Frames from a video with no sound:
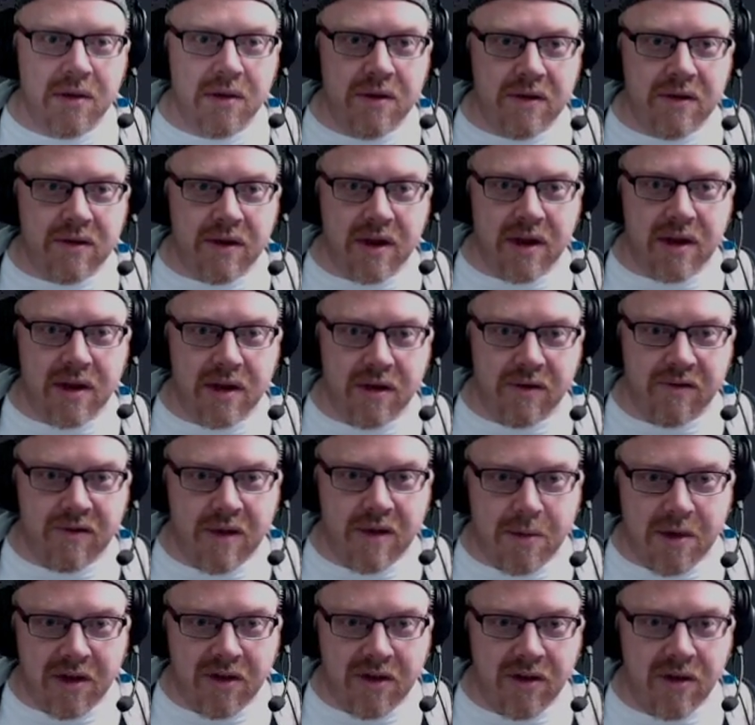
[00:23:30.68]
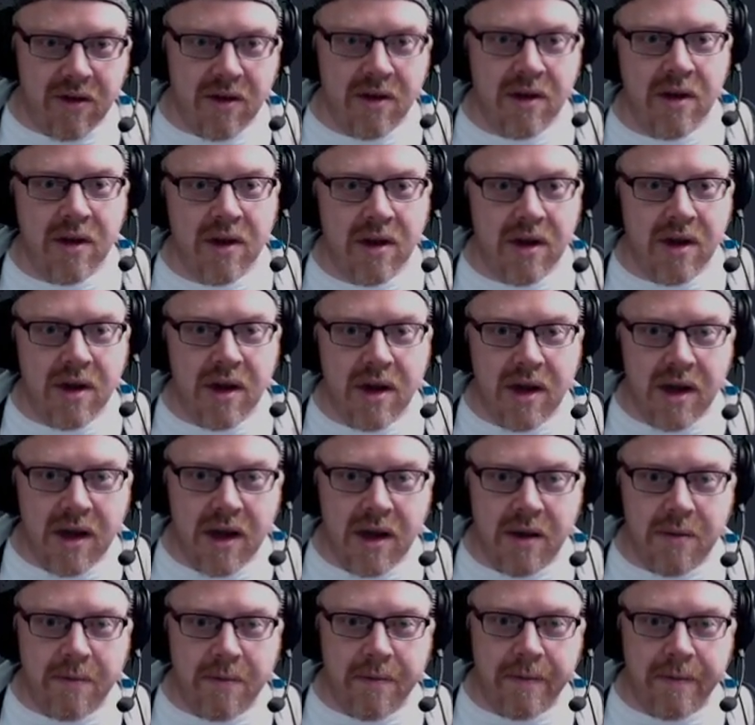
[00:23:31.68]
wonder it's so rubbish.
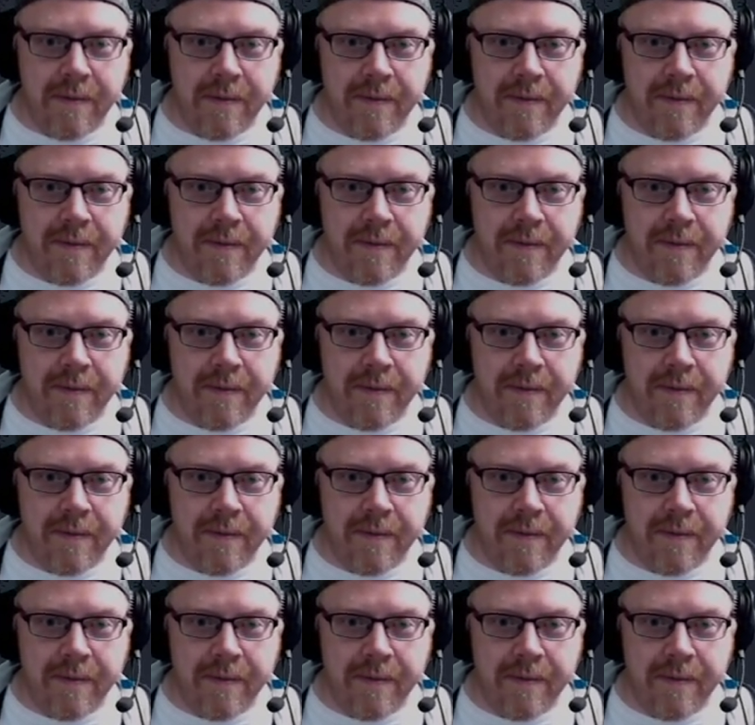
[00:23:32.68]
If